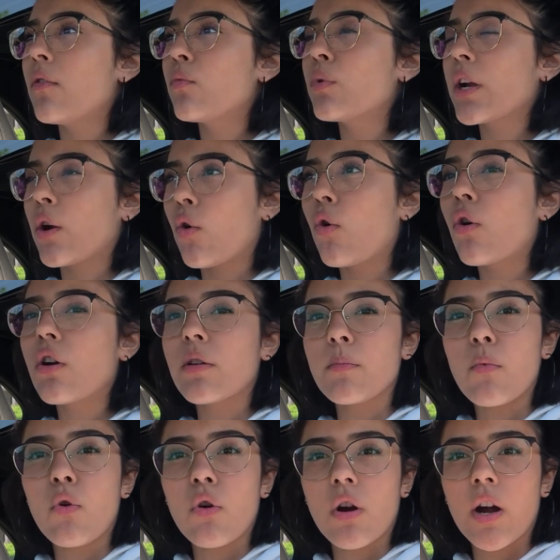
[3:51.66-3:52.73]
record
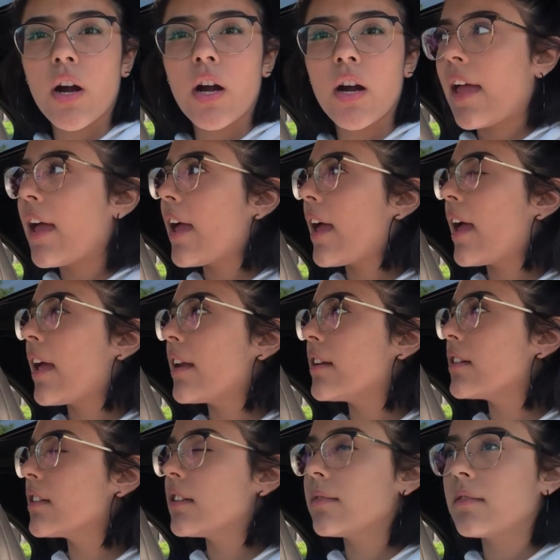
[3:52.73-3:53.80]
more
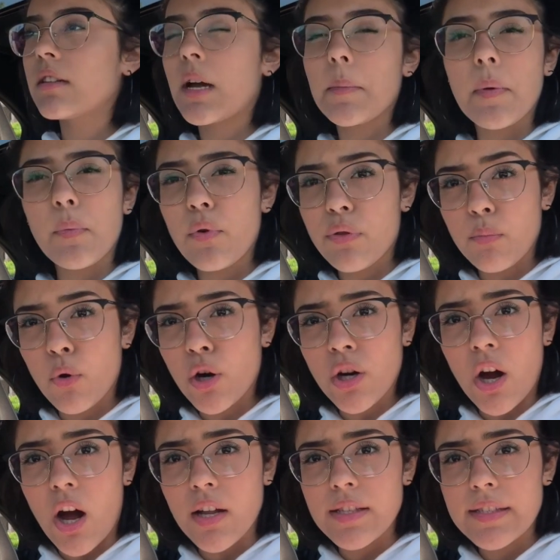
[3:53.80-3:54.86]
and come up with more
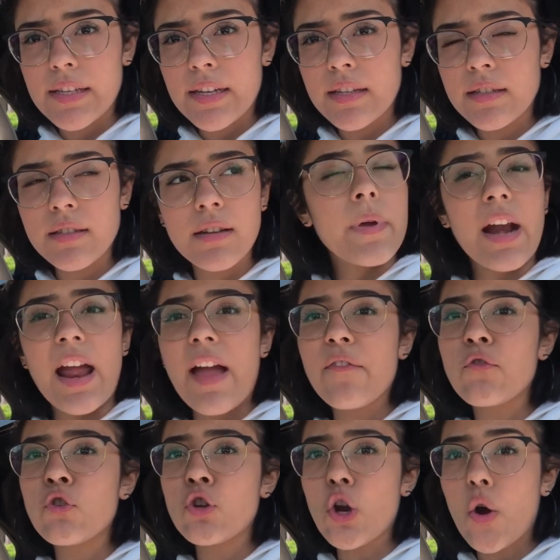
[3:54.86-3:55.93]
content, but I
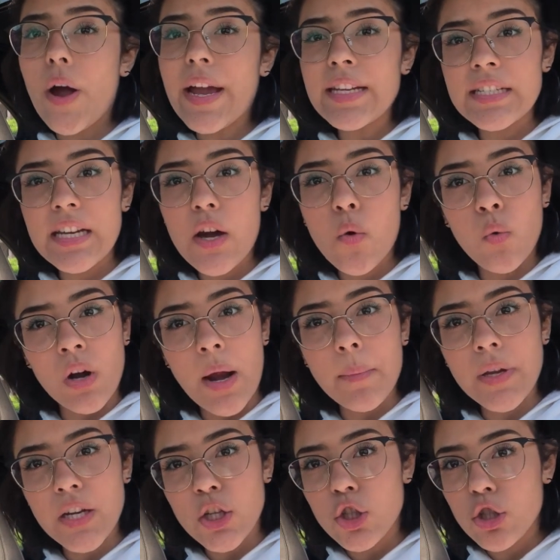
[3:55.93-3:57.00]
have no idea what I'm
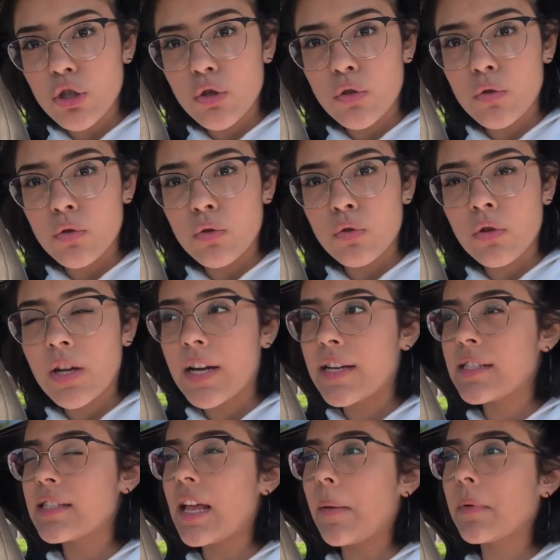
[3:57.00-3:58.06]
gonna do
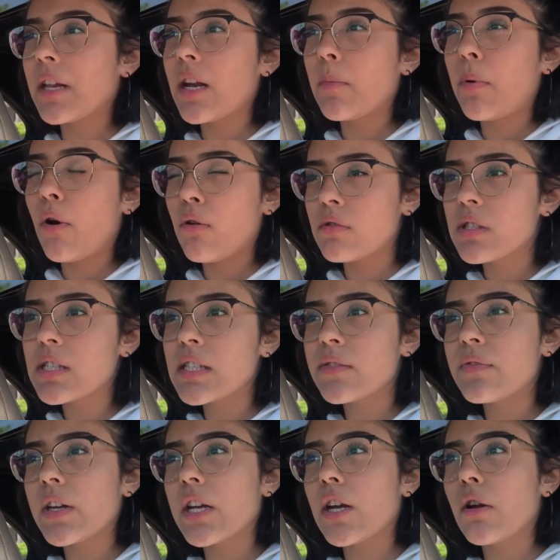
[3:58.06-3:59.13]
because I'm gonna post this
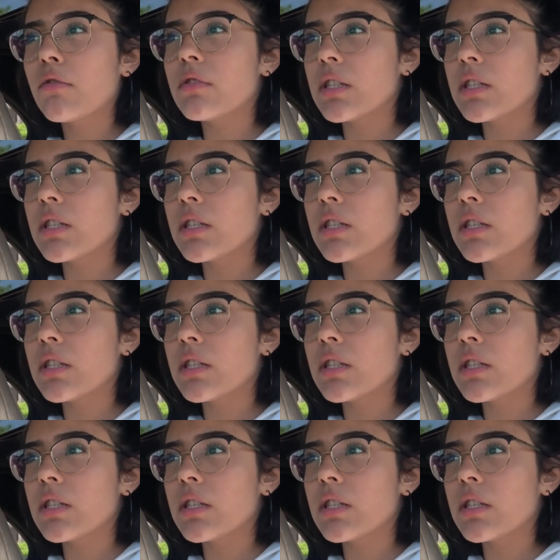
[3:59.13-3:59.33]
video